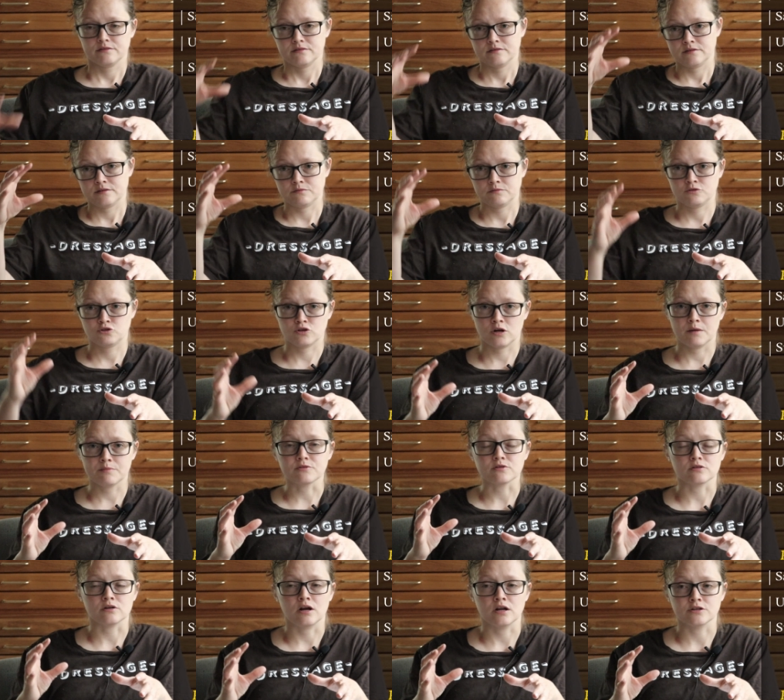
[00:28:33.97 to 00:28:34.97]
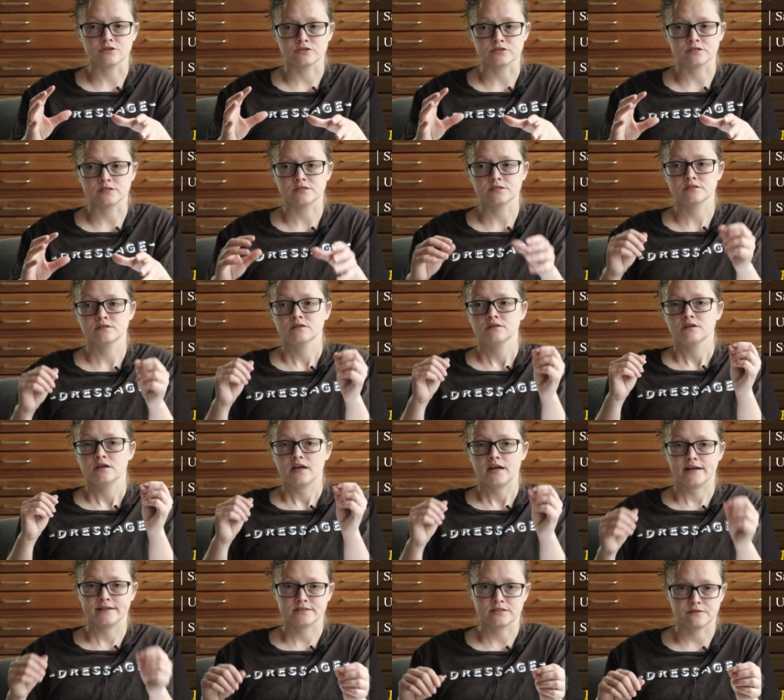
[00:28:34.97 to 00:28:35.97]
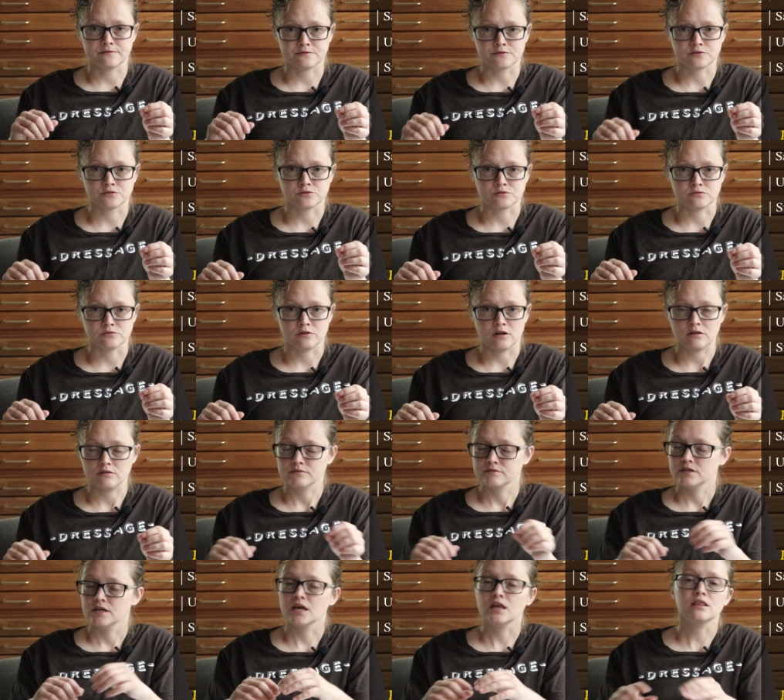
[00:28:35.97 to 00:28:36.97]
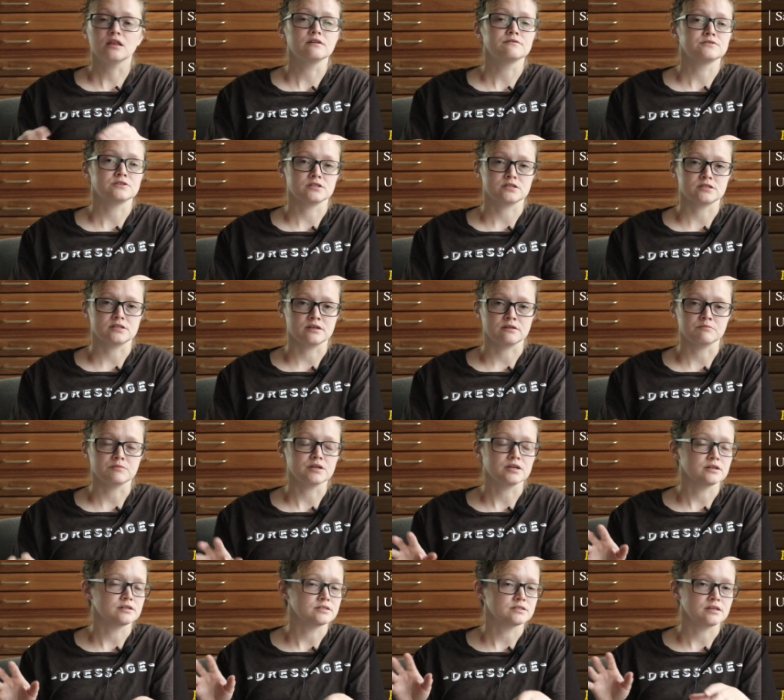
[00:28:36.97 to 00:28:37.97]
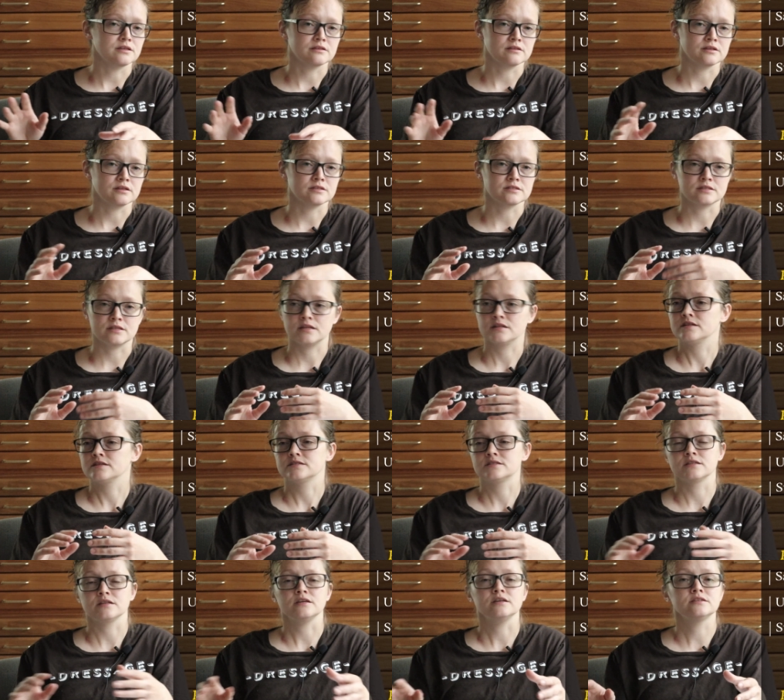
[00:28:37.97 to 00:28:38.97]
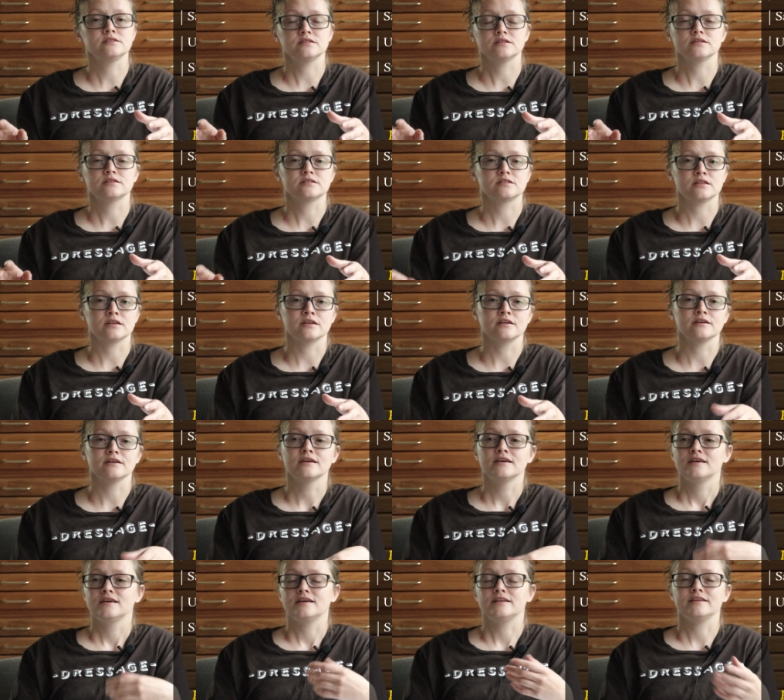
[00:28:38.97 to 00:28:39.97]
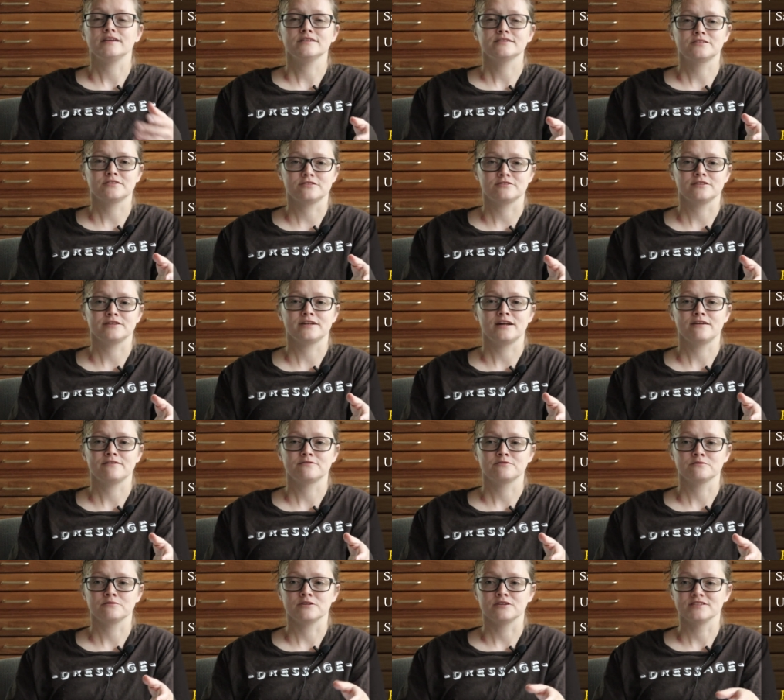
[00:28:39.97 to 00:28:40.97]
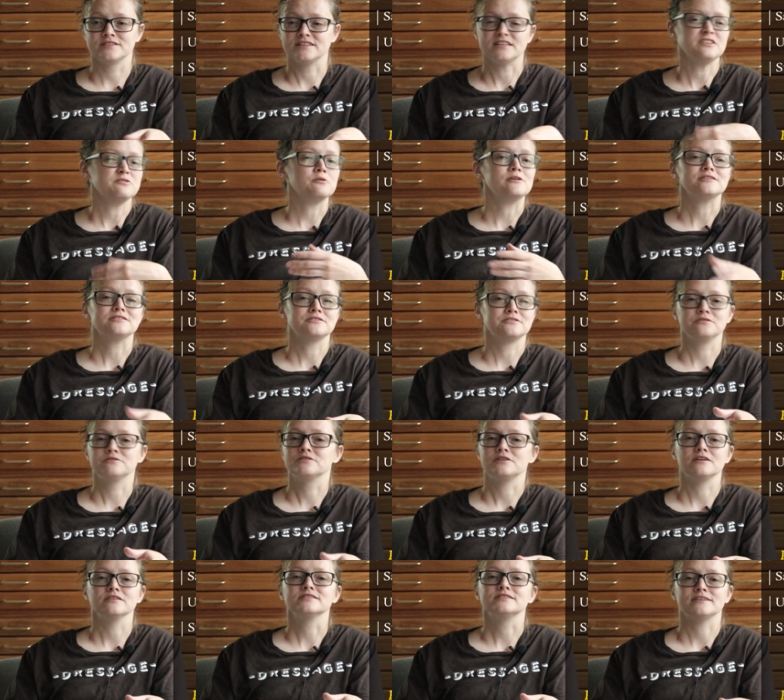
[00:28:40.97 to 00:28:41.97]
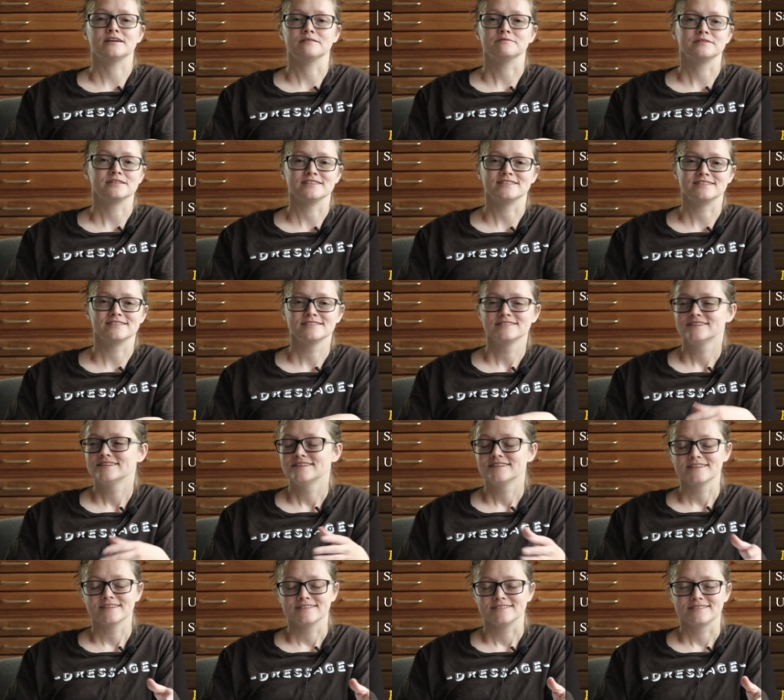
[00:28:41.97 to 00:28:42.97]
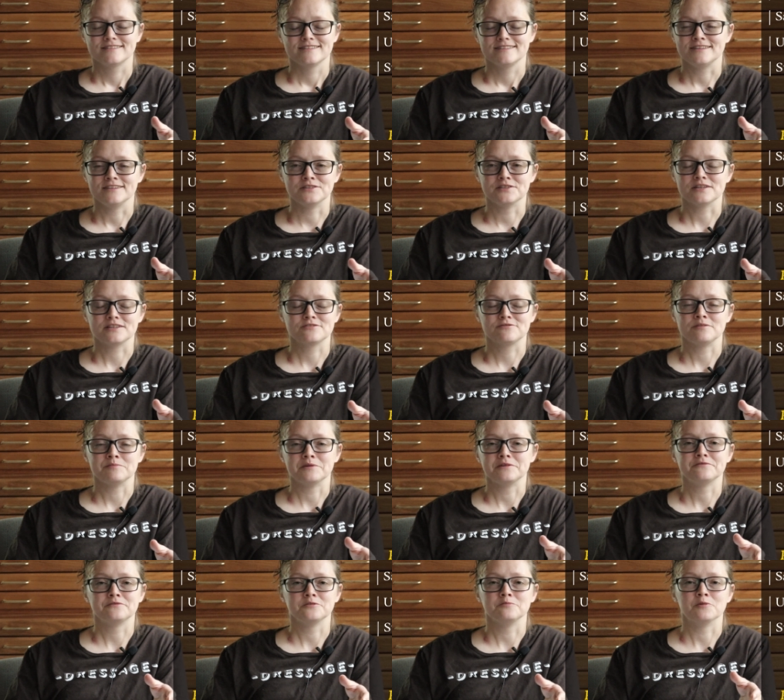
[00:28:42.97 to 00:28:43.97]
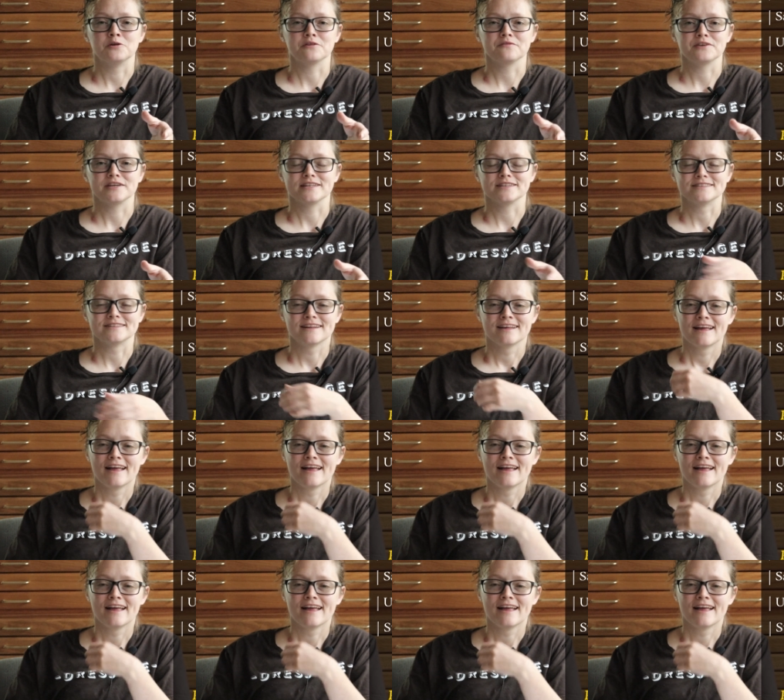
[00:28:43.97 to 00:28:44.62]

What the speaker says: they drop their haunches, asking for a school halt. He loves this thing because he thinks that it's the easiest thing, and he gets a treat afterwards, and he wants to do it all the time because he's extremely food motivated.